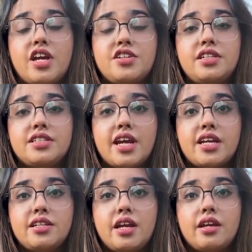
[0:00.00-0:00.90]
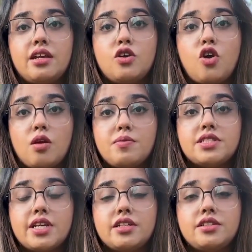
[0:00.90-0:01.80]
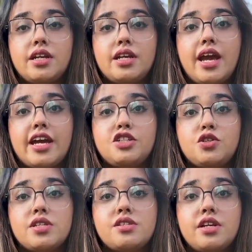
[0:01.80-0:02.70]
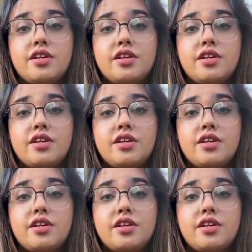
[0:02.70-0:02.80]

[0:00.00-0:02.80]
Treasury Secretary, Commerce Secretary, and U.S.